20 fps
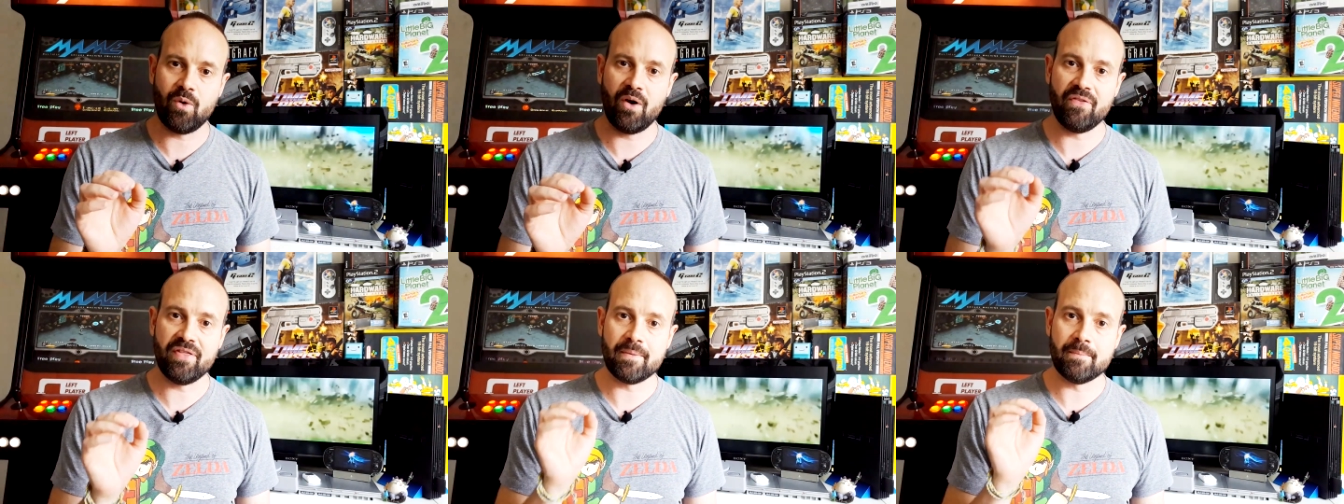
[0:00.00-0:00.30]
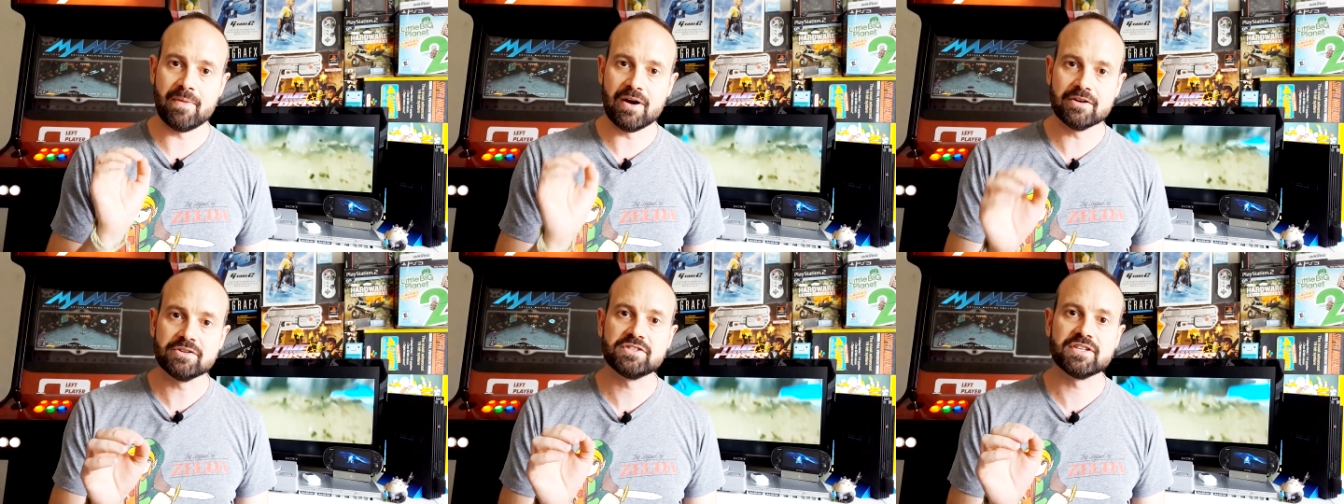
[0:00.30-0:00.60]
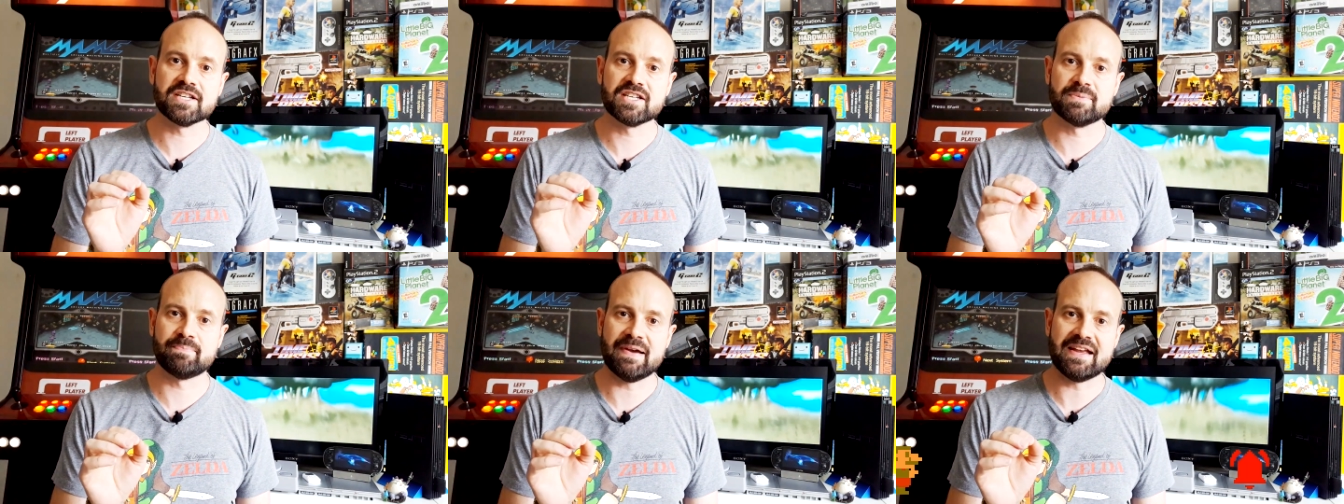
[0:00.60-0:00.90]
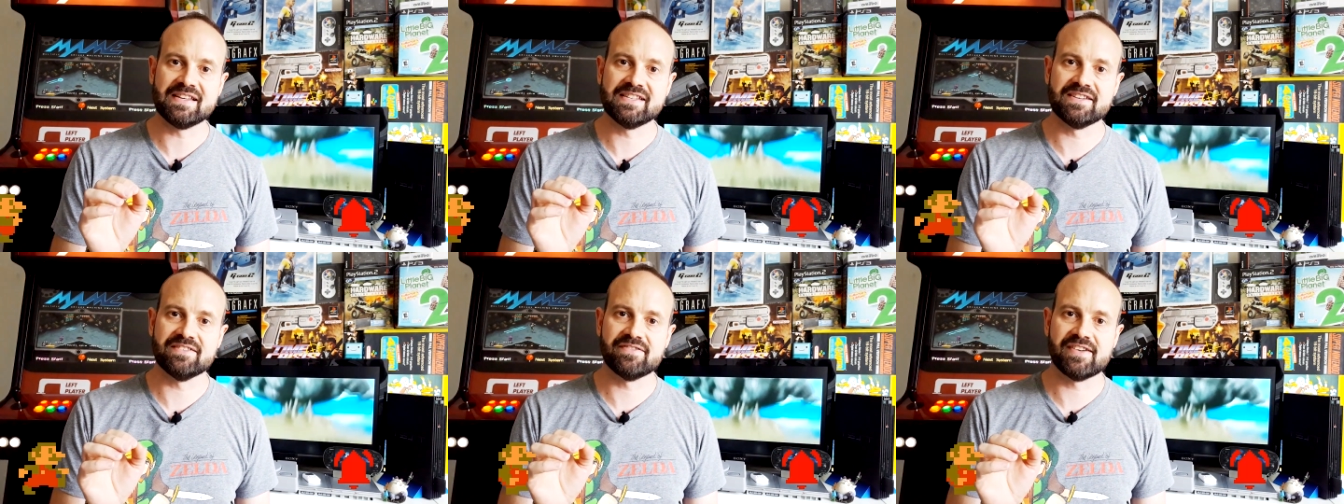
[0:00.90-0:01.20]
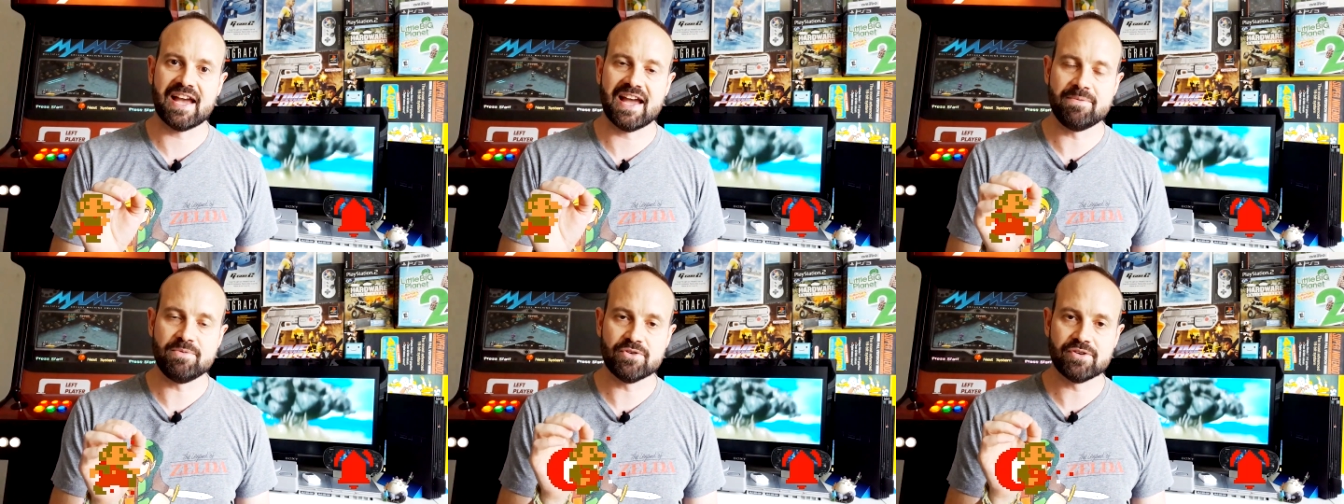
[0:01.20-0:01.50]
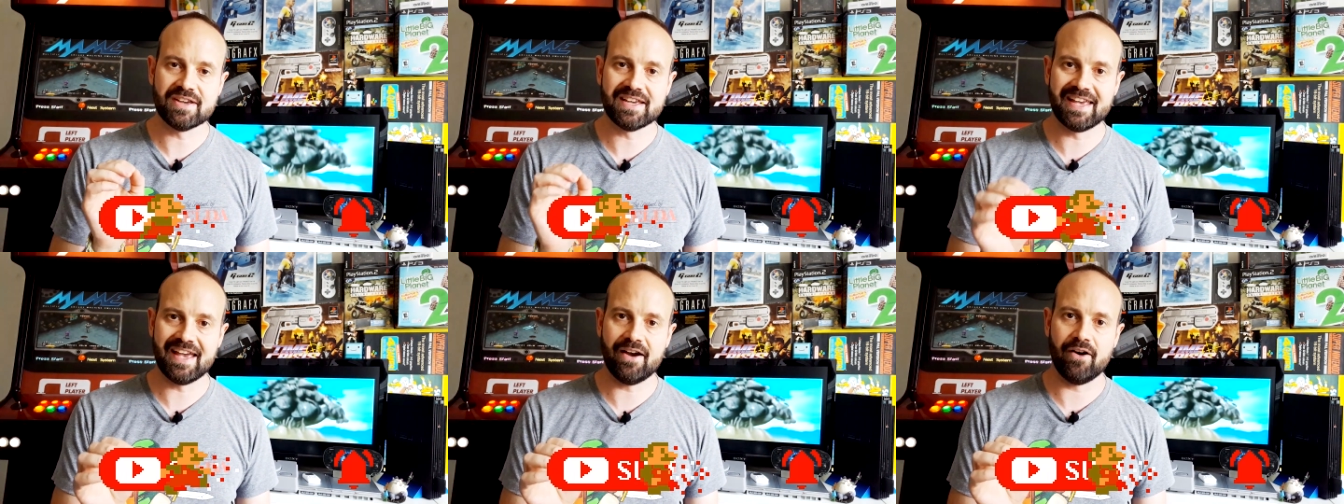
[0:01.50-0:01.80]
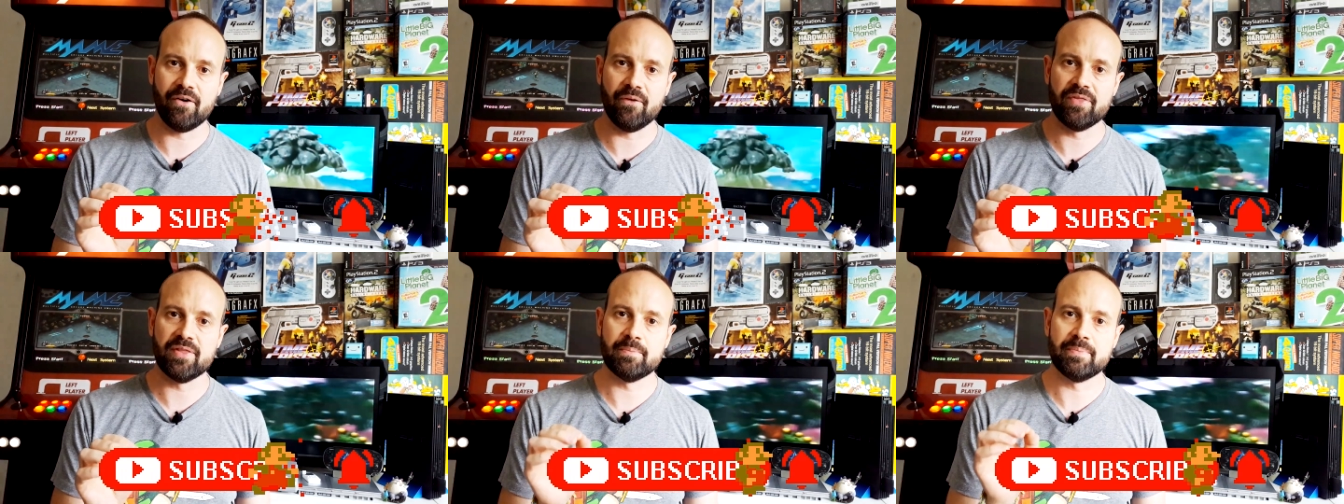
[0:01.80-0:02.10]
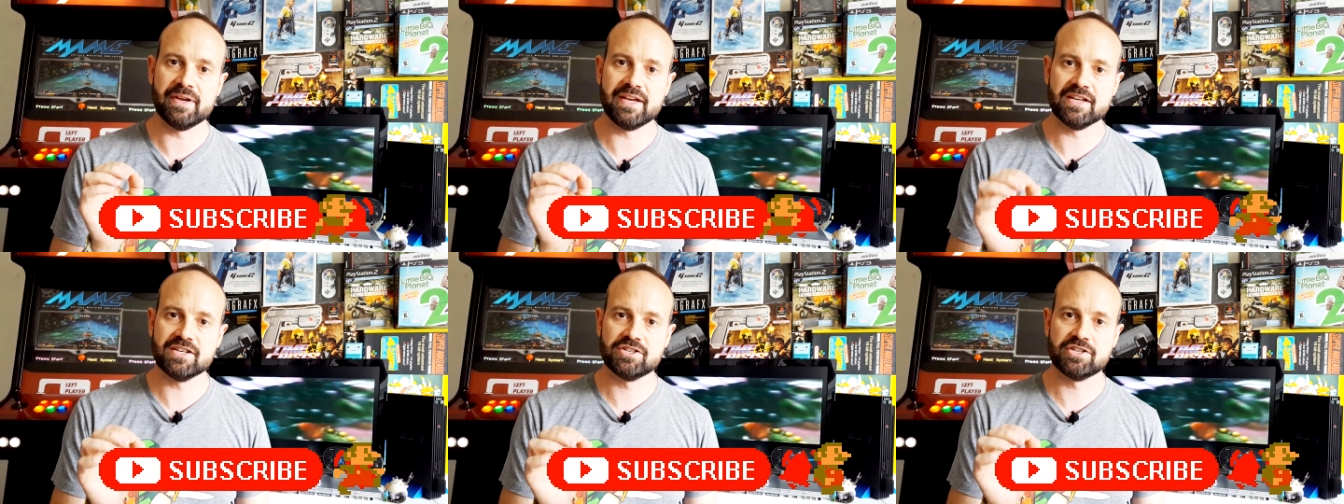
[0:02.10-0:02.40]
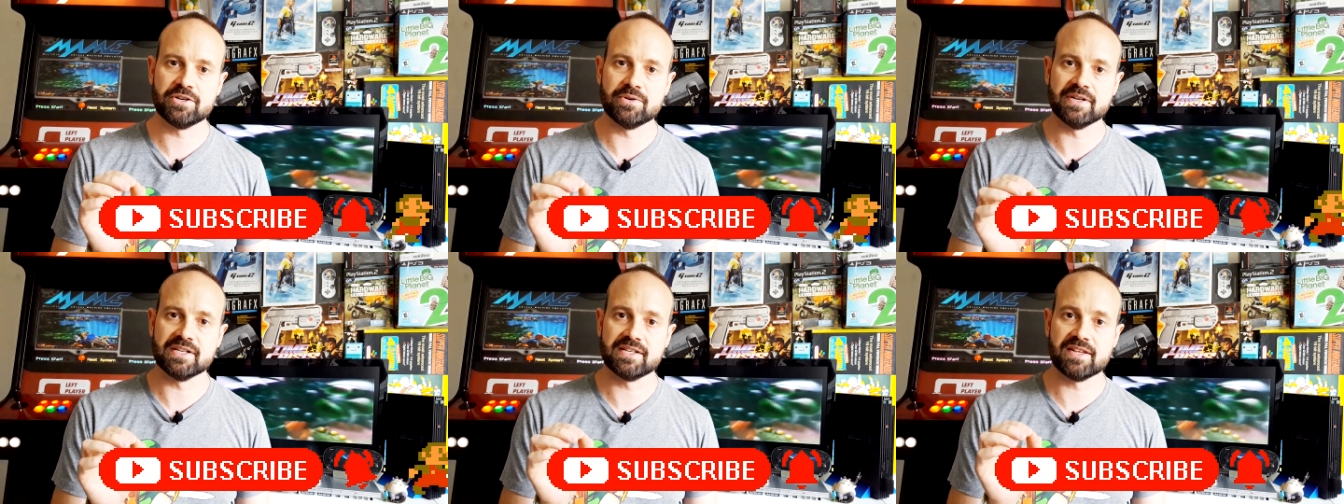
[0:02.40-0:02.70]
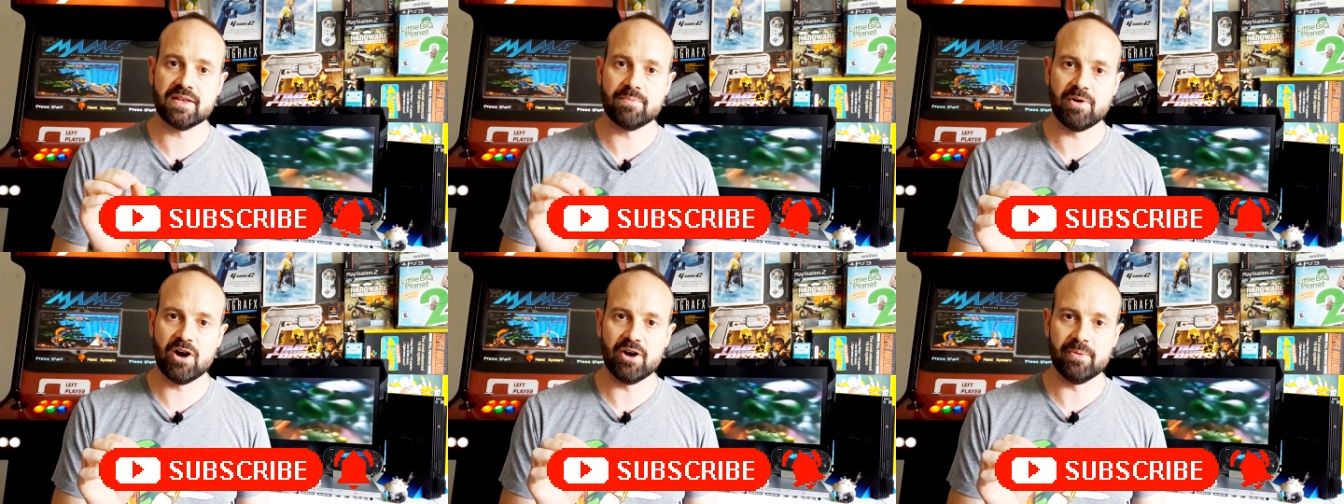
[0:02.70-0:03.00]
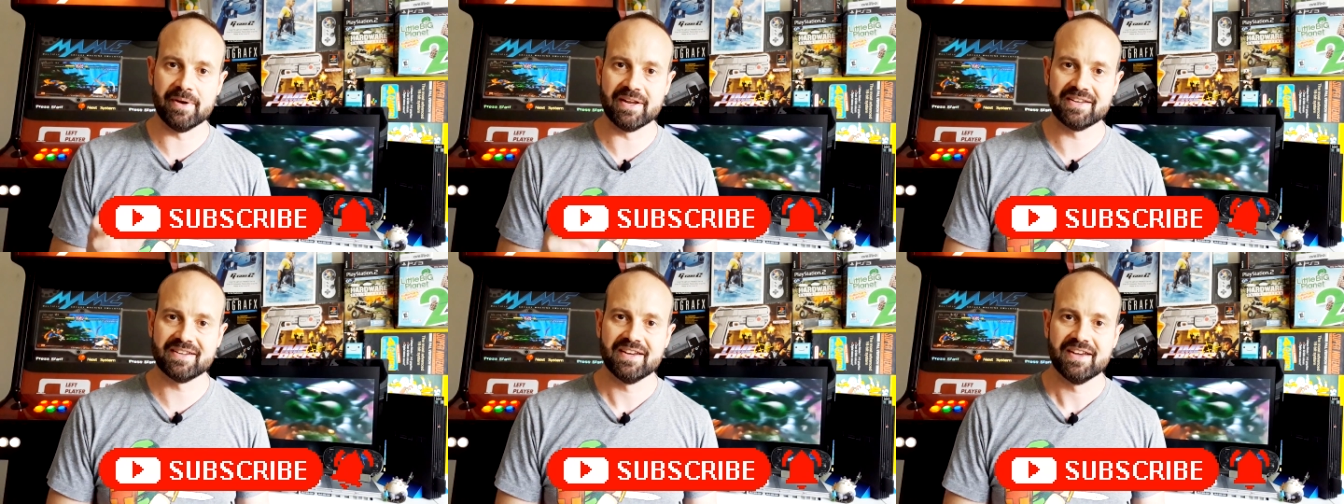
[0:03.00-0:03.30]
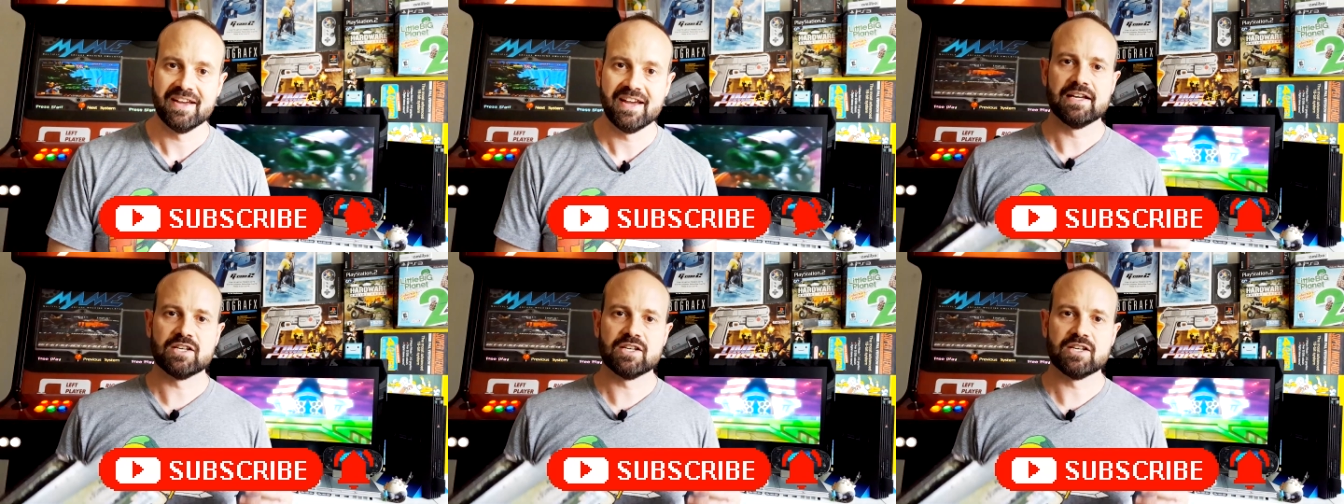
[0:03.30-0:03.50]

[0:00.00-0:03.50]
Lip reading: what the most expensive game you can get on the PS2 is at the moment,